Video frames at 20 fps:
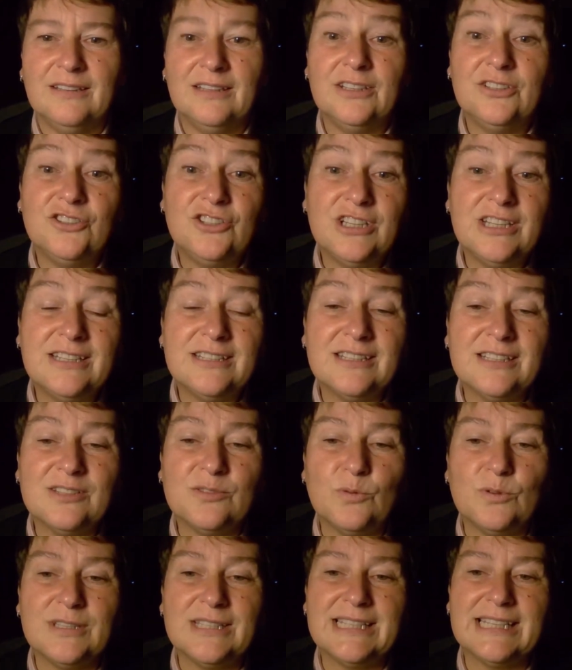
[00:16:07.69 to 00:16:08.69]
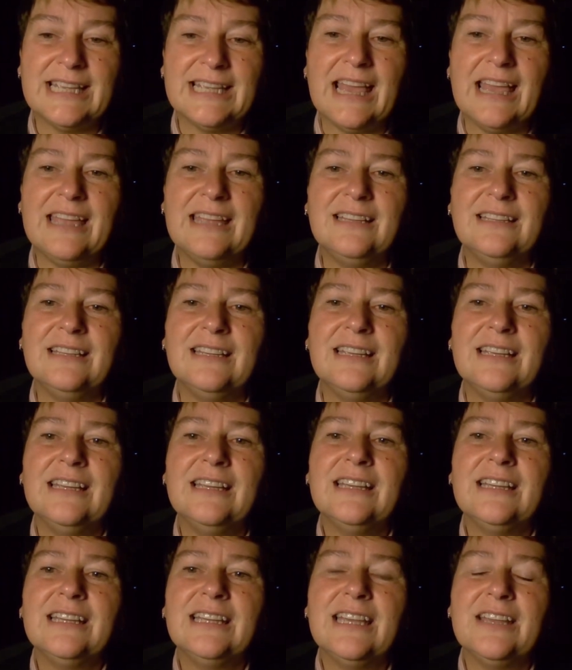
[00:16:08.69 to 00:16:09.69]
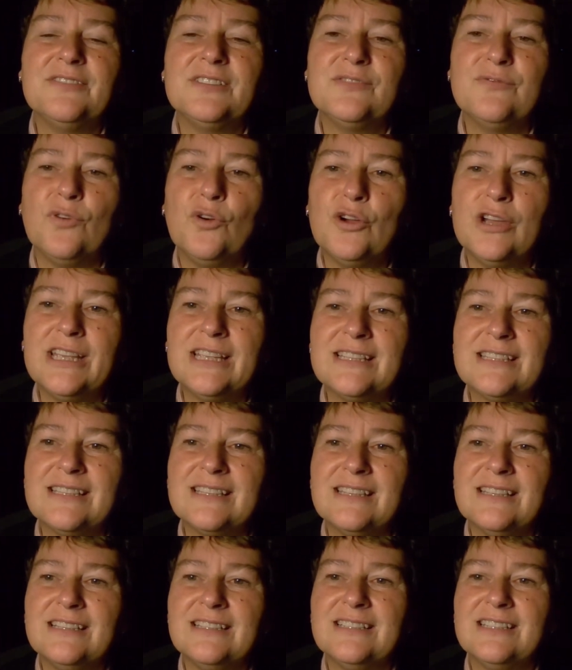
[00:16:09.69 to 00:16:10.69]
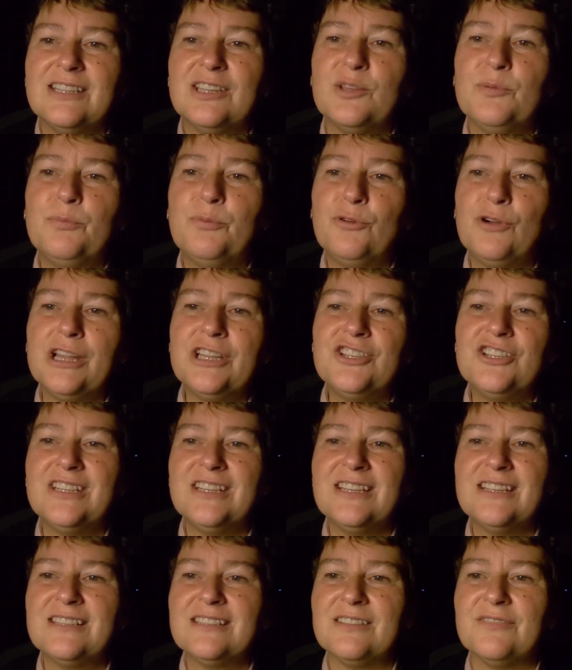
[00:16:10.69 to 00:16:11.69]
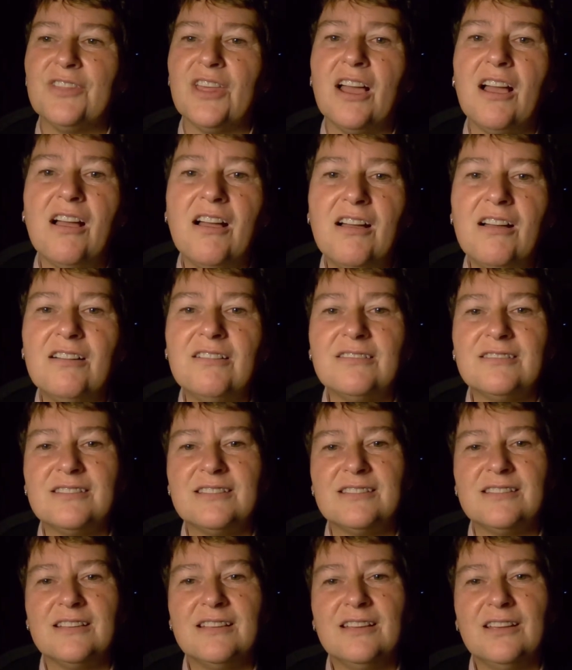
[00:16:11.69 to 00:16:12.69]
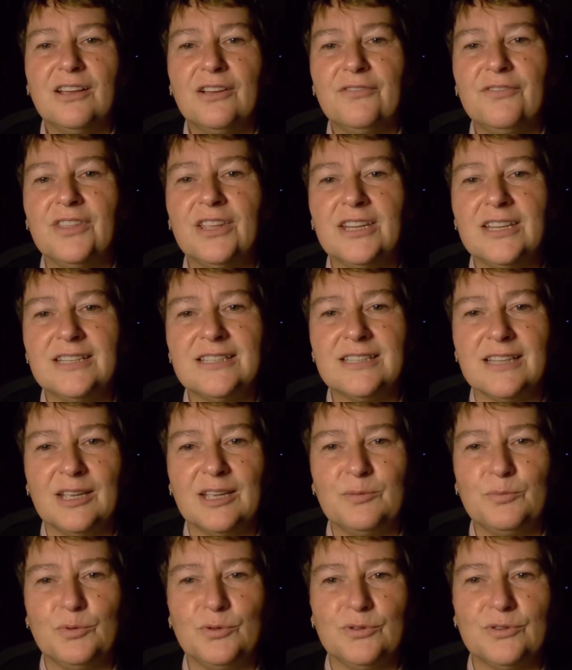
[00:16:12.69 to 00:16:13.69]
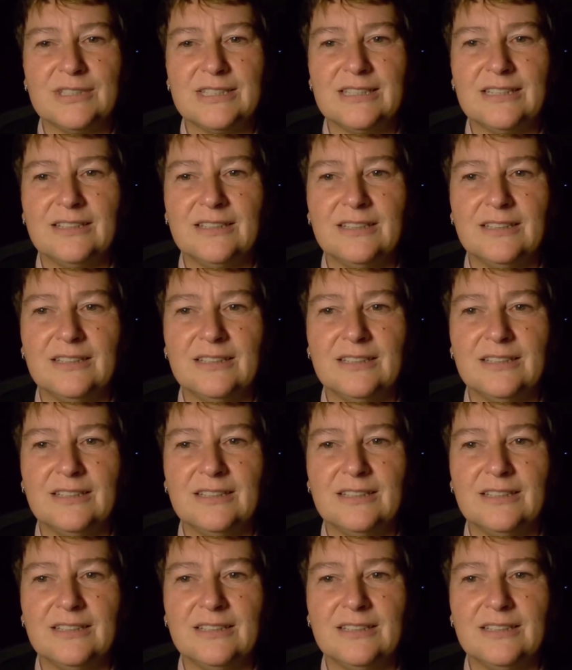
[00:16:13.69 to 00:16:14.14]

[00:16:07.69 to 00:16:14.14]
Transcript: And Jesus once again gives voice to the prejudice of the hearts of the disciples.